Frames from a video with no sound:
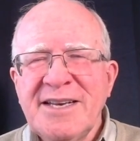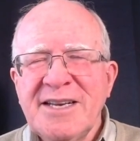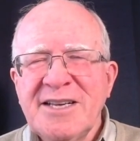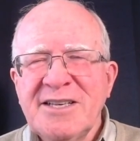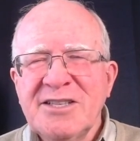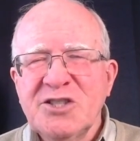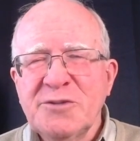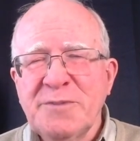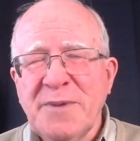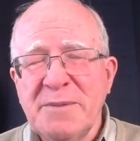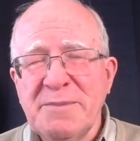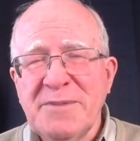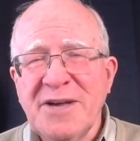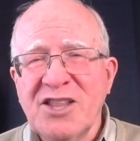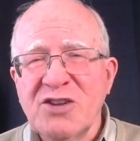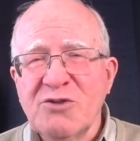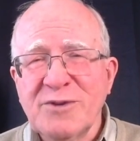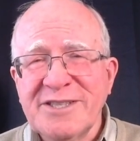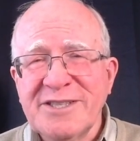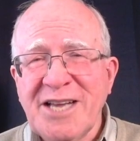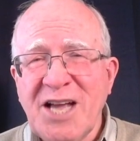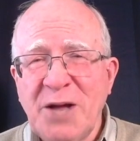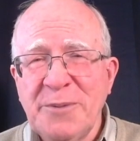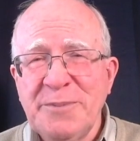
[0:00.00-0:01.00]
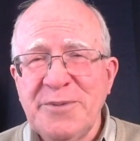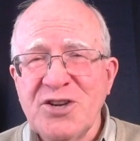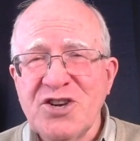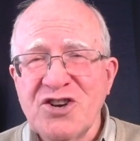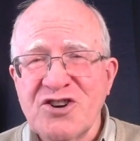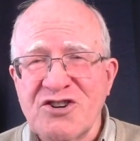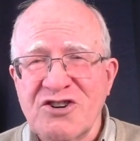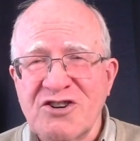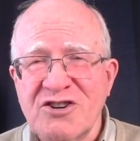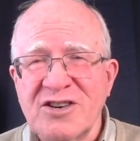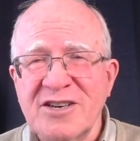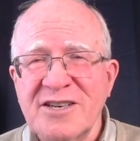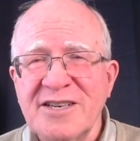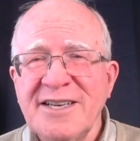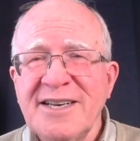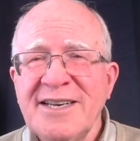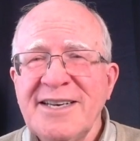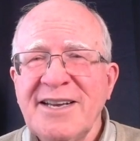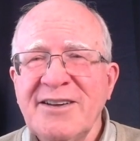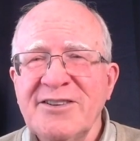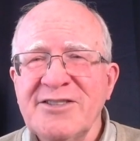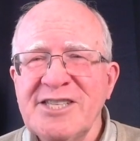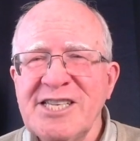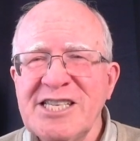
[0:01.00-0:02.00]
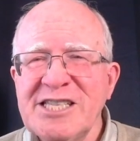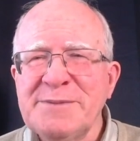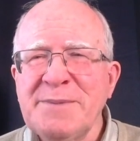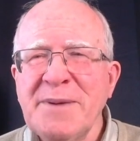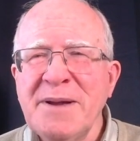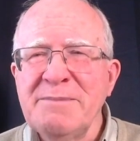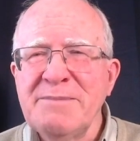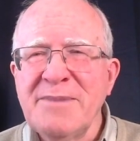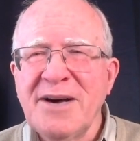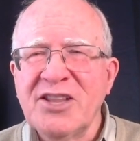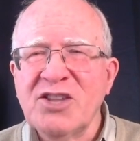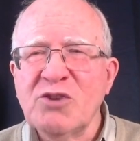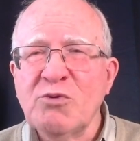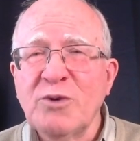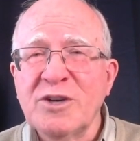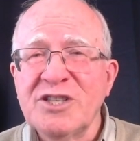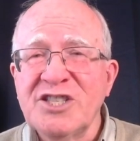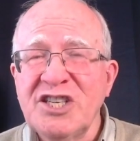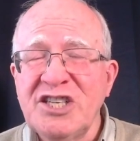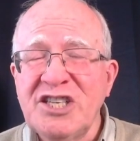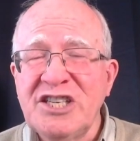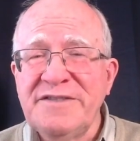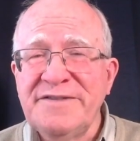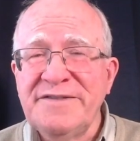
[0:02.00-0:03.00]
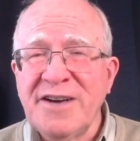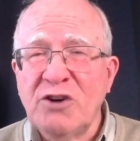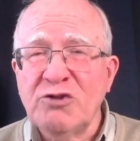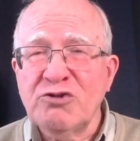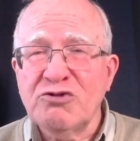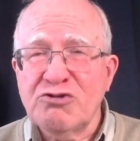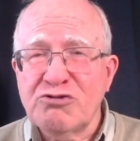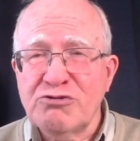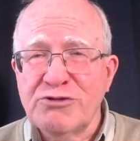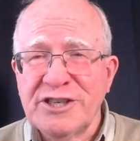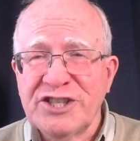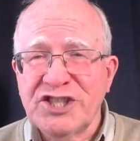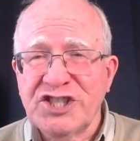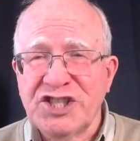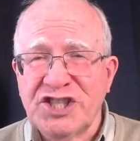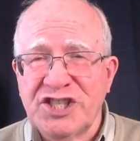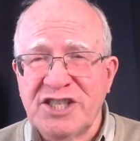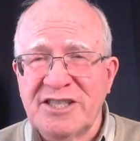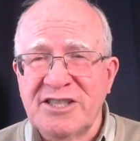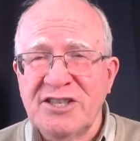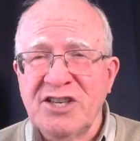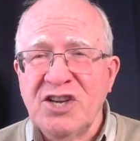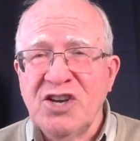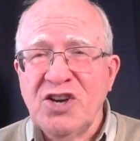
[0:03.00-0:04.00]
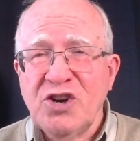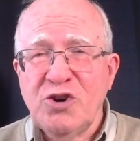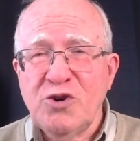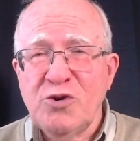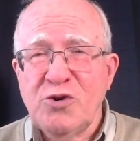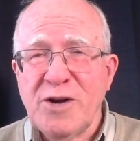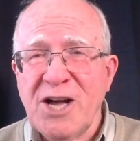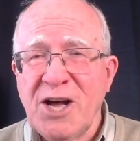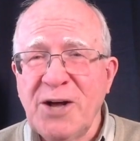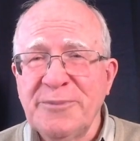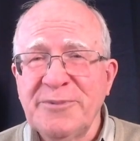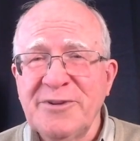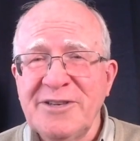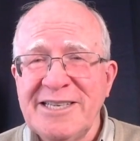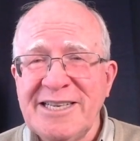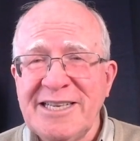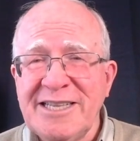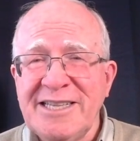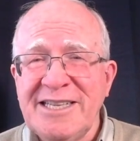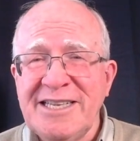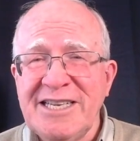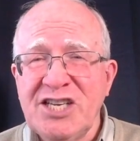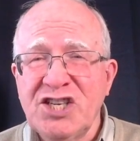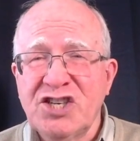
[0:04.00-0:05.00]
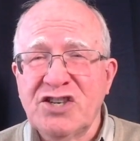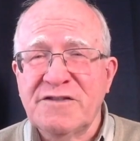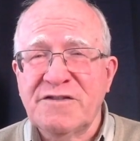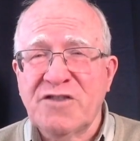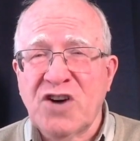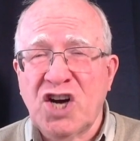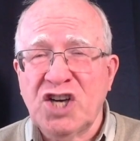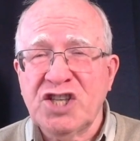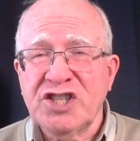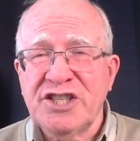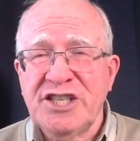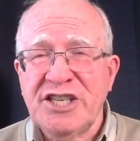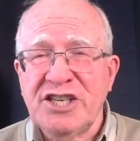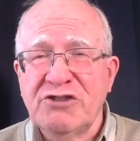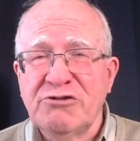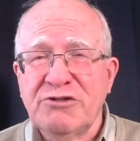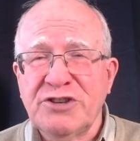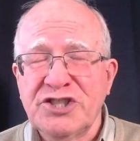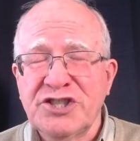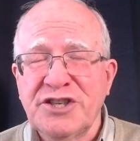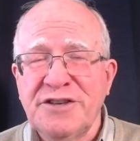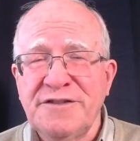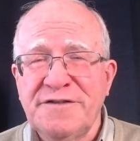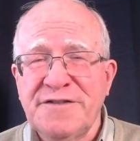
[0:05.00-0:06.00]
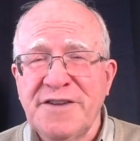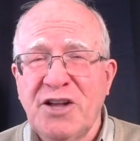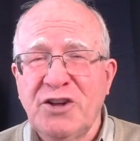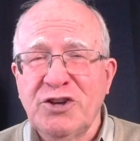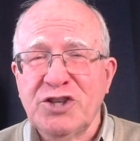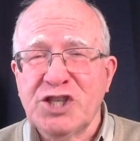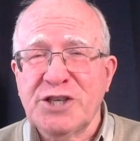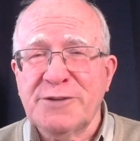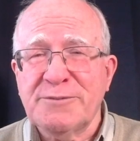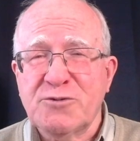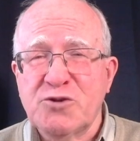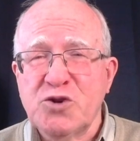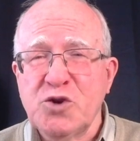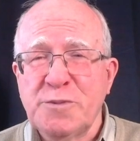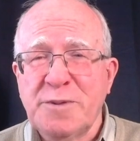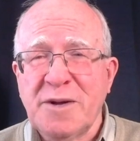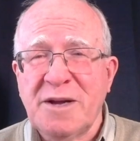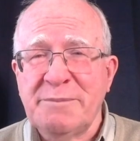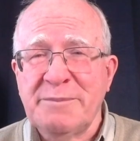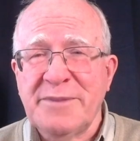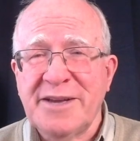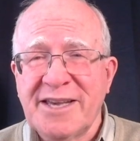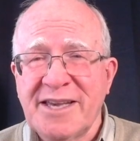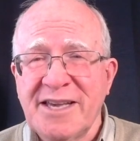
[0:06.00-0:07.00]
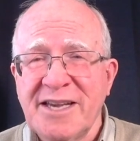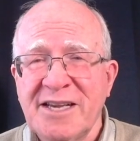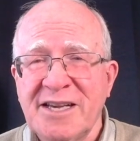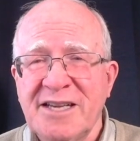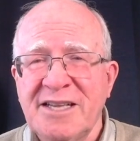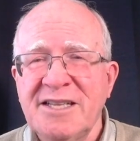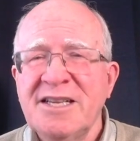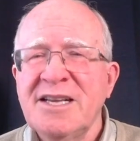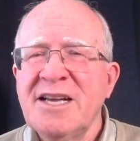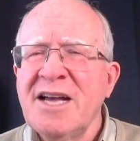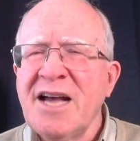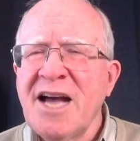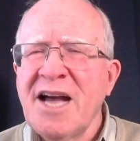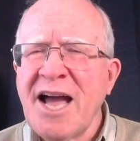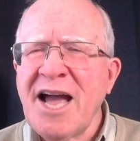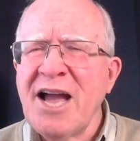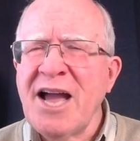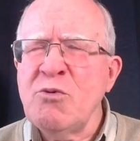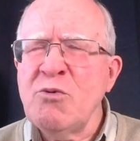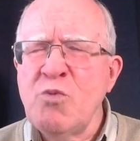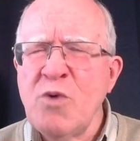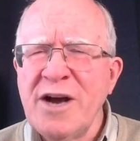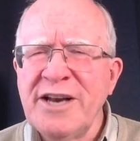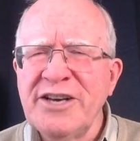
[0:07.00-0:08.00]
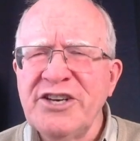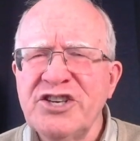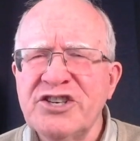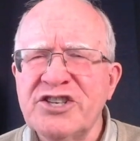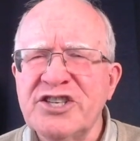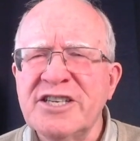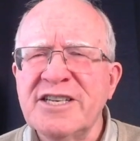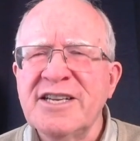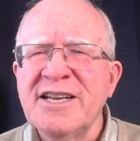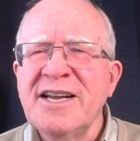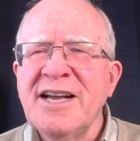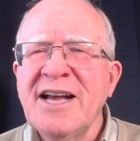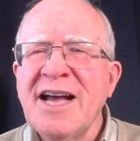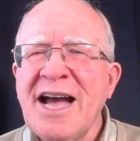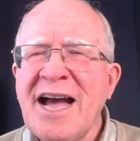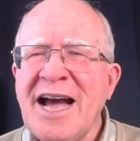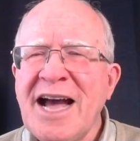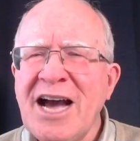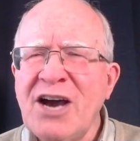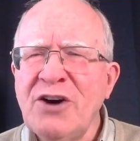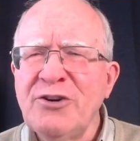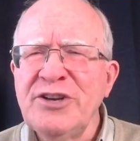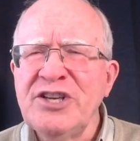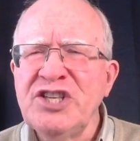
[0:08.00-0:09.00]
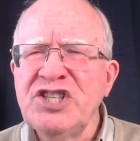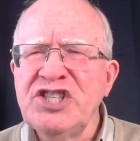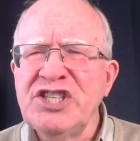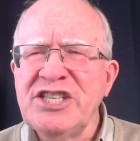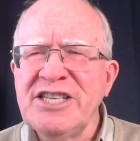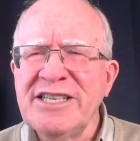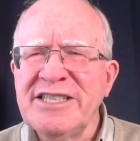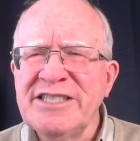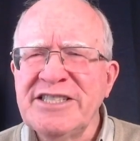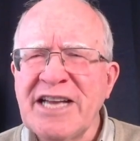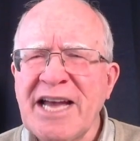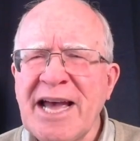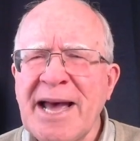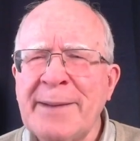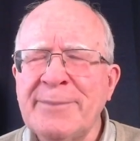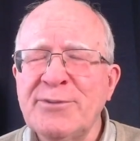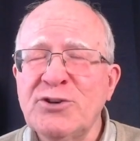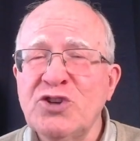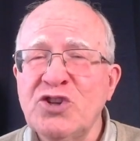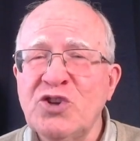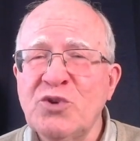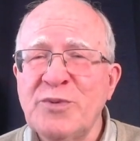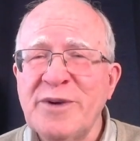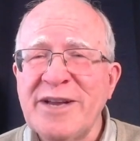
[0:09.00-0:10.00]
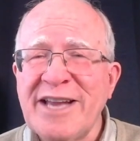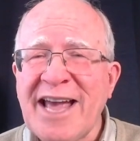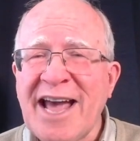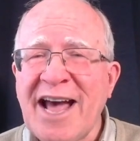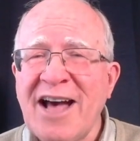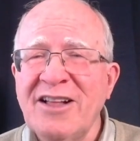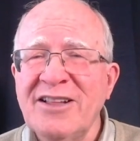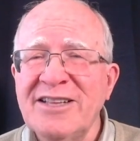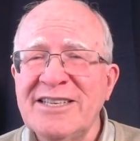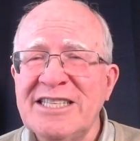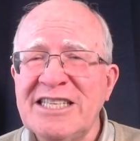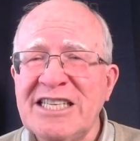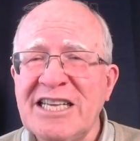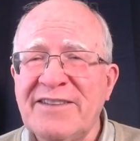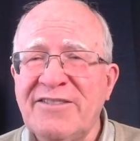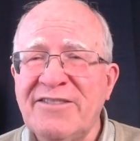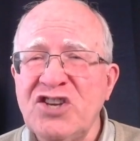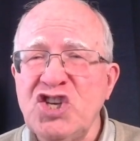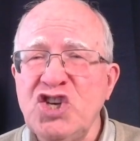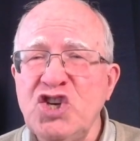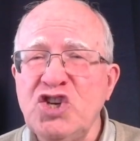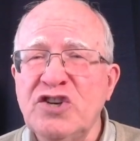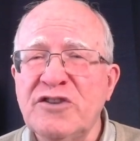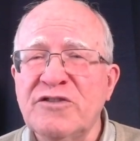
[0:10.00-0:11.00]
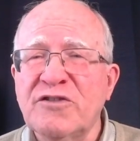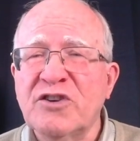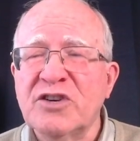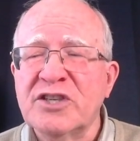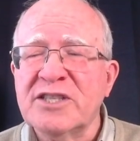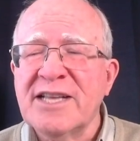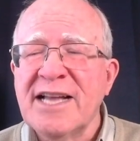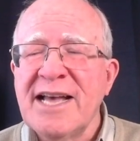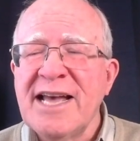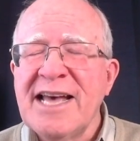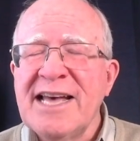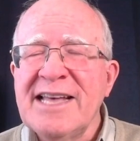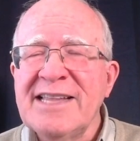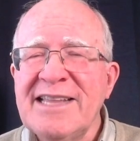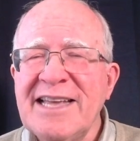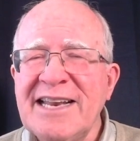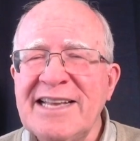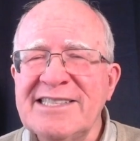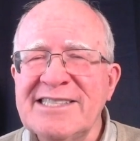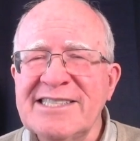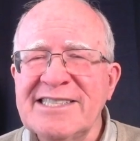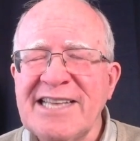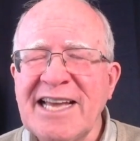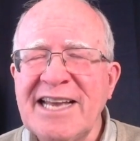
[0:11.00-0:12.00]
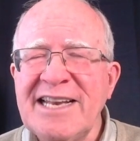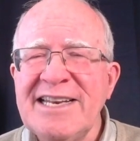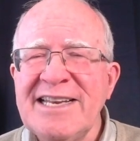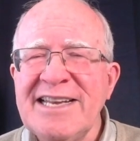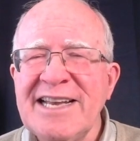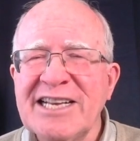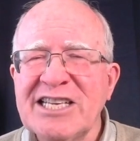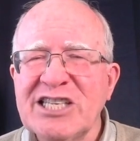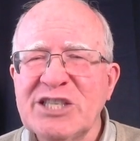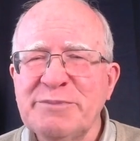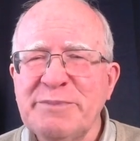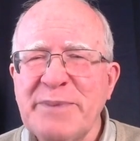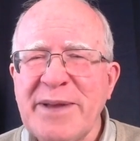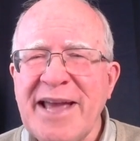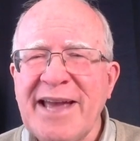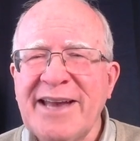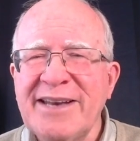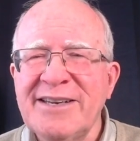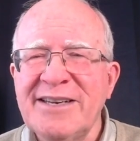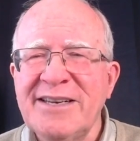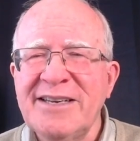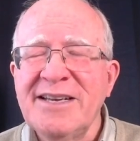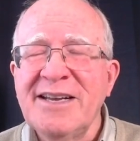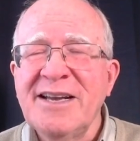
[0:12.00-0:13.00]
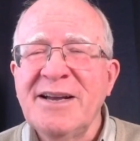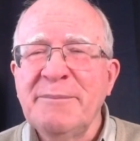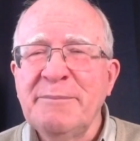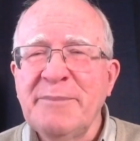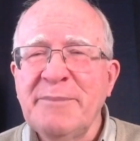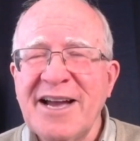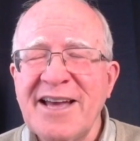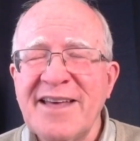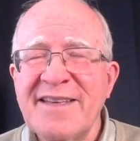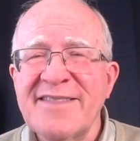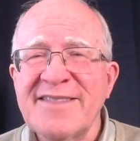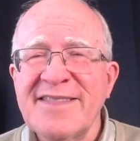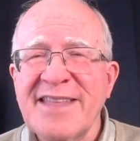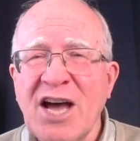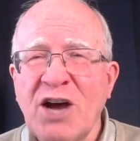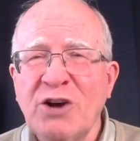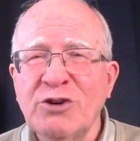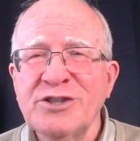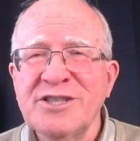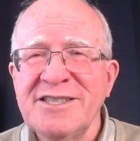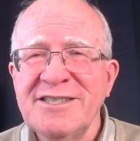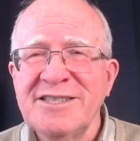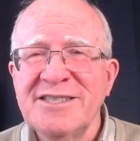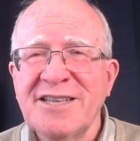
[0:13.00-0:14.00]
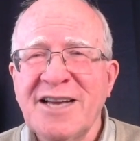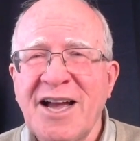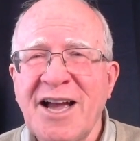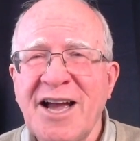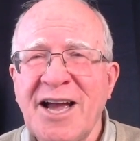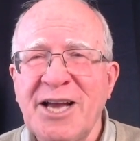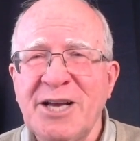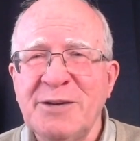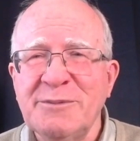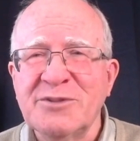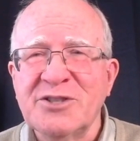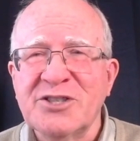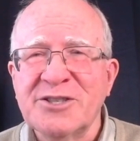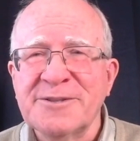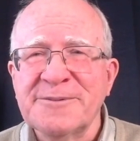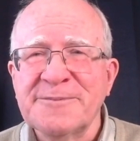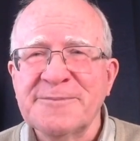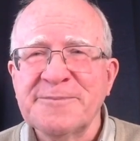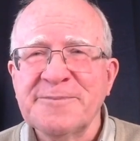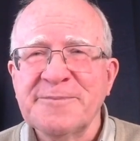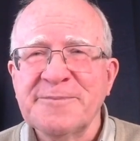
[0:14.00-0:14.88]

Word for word: So my mother was helping her. Now, since my mother was a devout Christian who helped lead the InterVarsity Christian Fellowship group at McGill, I wondered how did she adapt to the reality of a universe that had suddenly expanded by a thousand times?